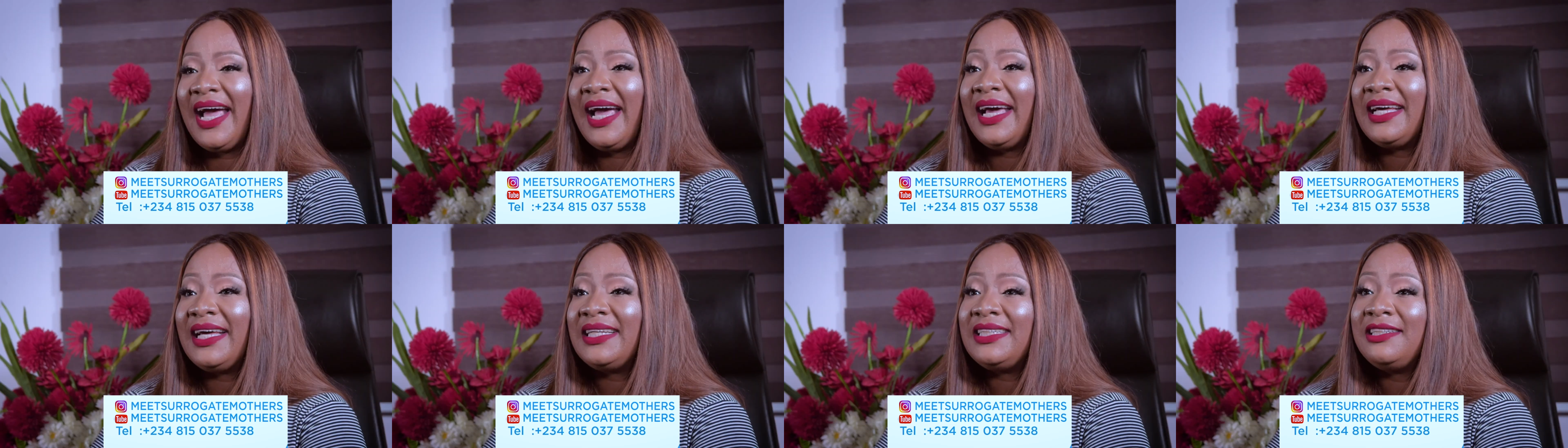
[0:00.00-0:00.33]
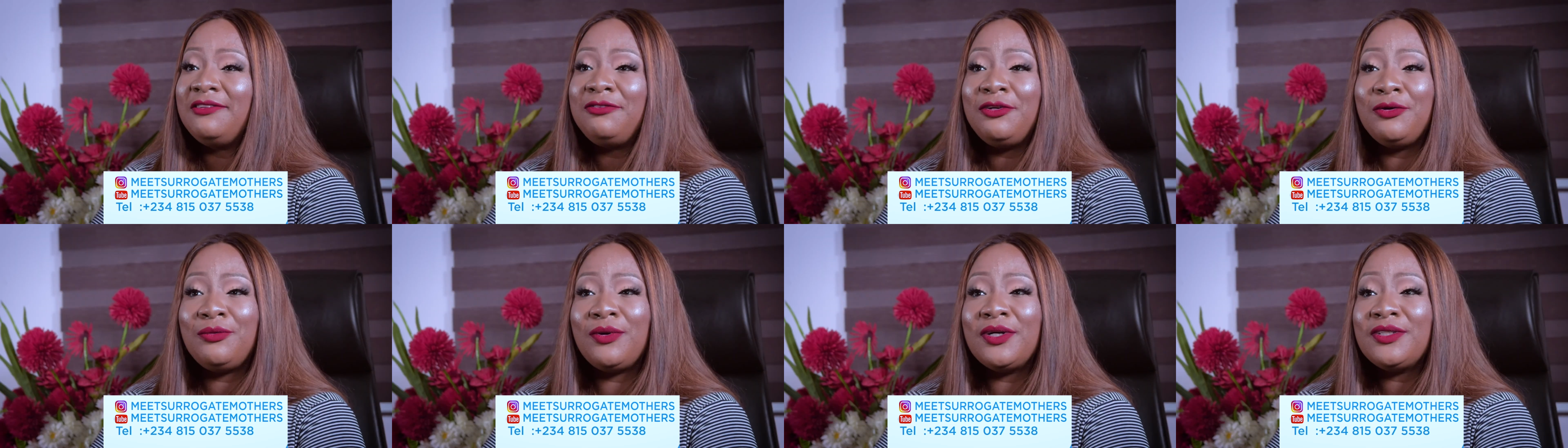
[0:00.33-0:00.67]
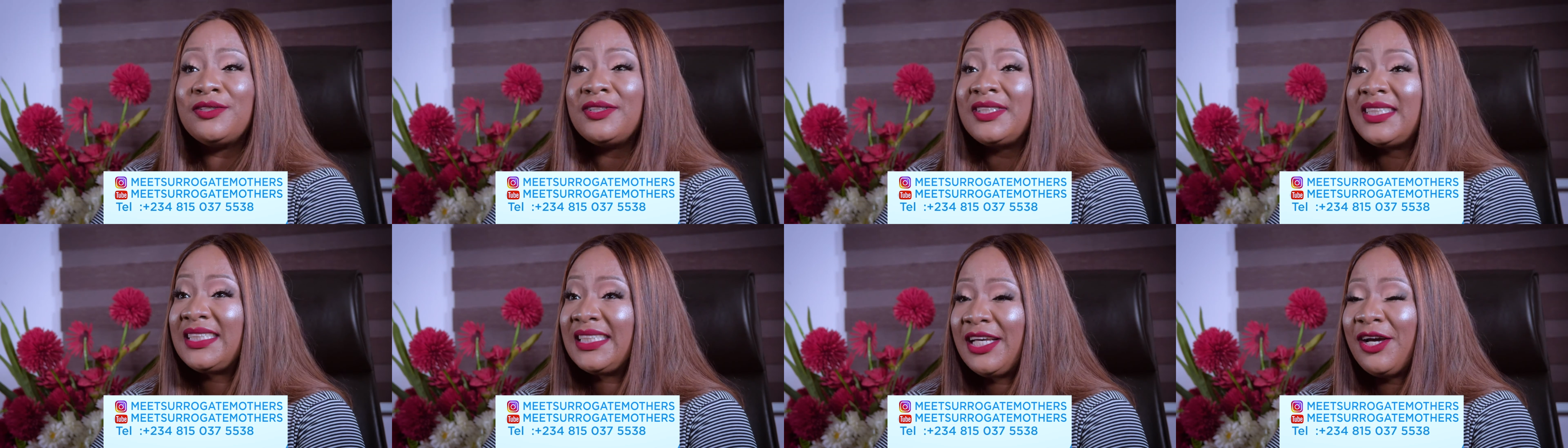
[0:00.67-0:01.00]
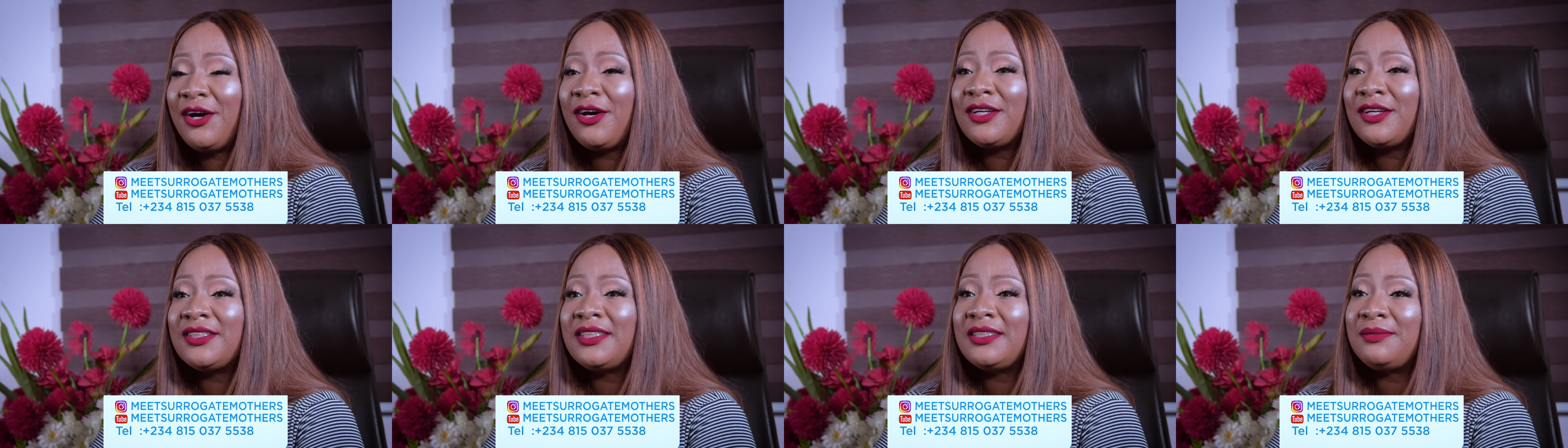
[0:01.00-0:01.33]
And if you want to
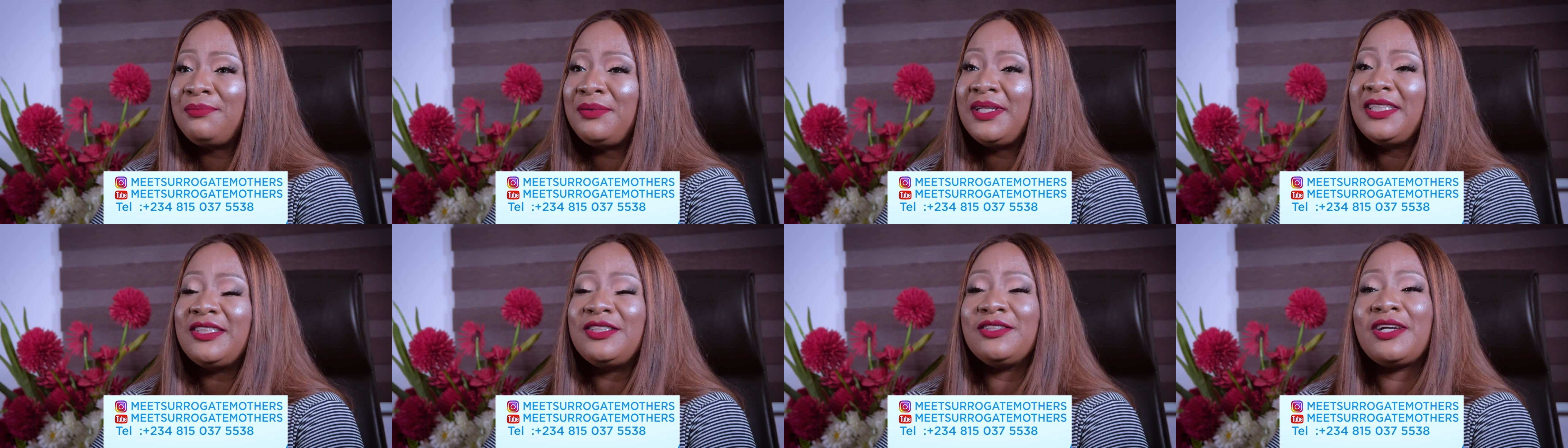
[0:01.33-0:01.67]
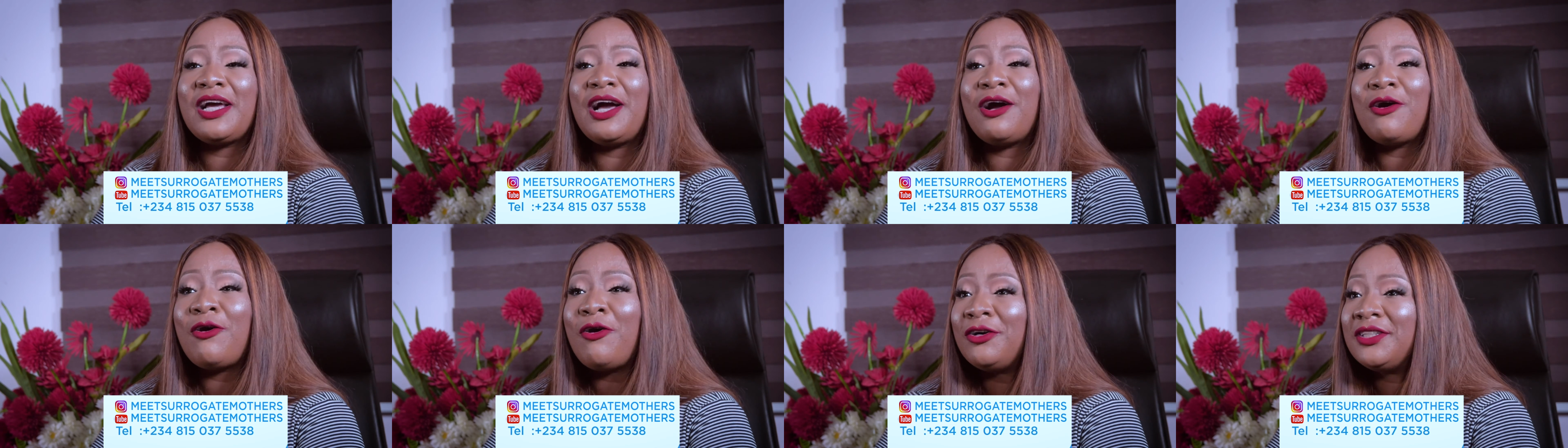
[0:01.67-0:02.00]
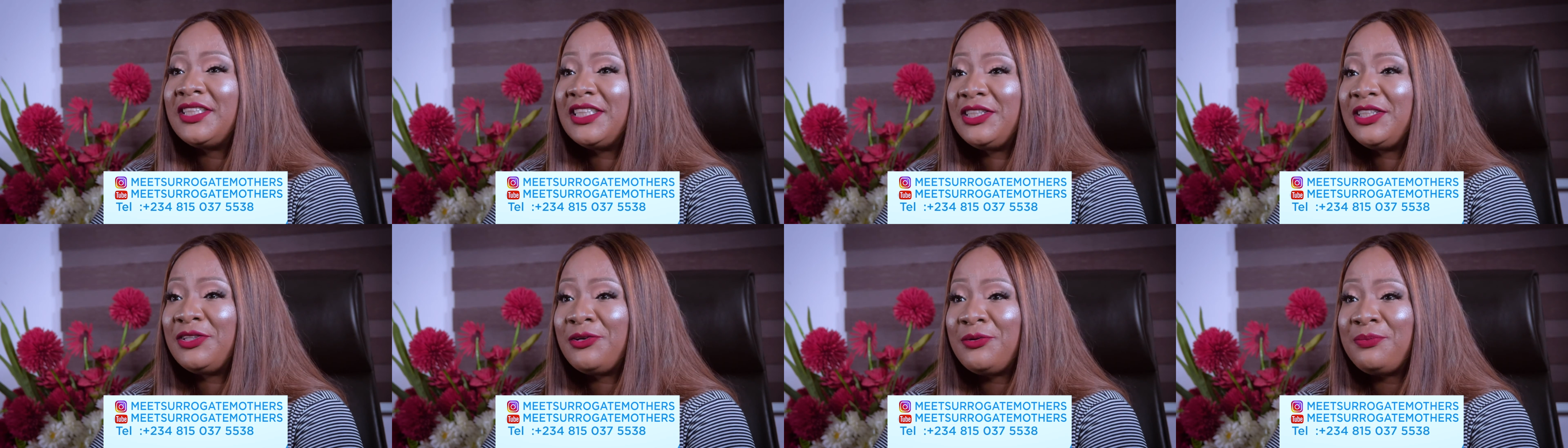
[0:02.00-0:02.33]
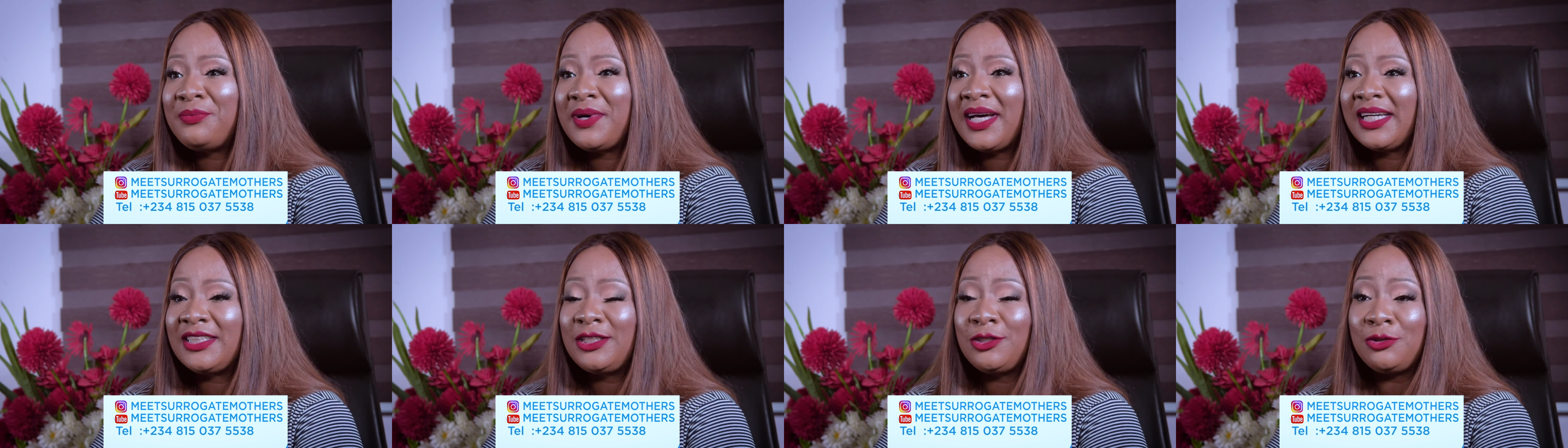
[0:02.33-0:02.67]
see us, please, you can call the
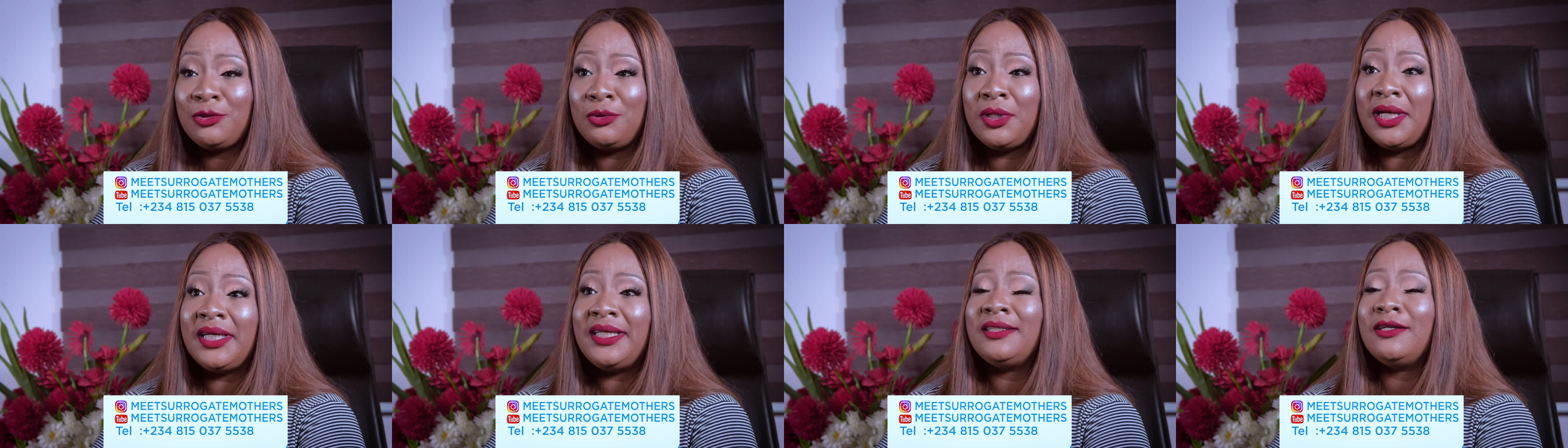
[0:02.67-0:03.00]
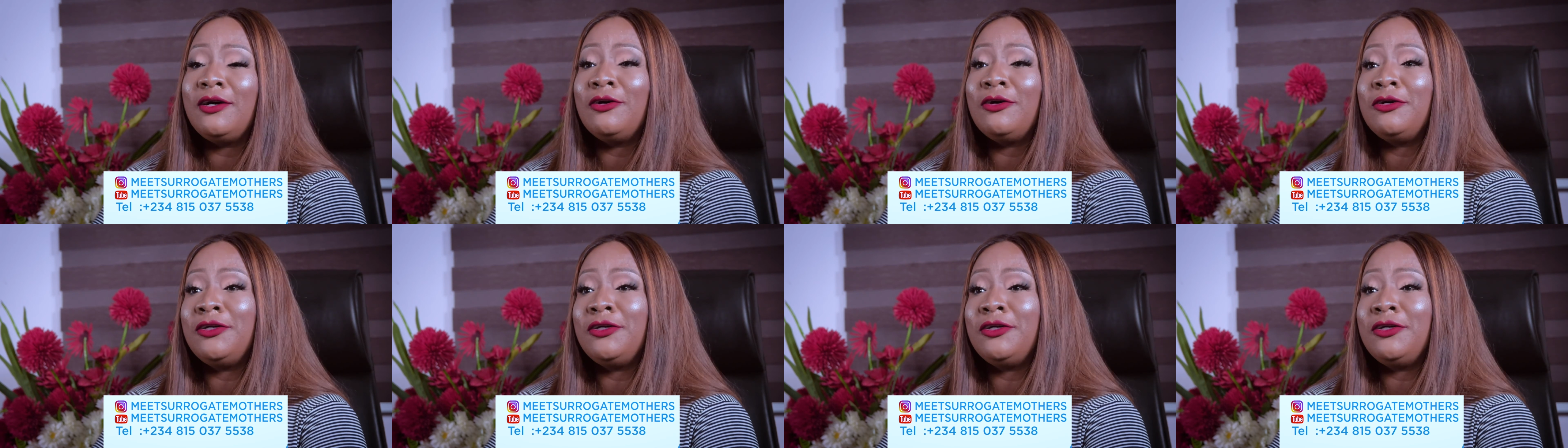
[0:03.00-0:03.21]
number showing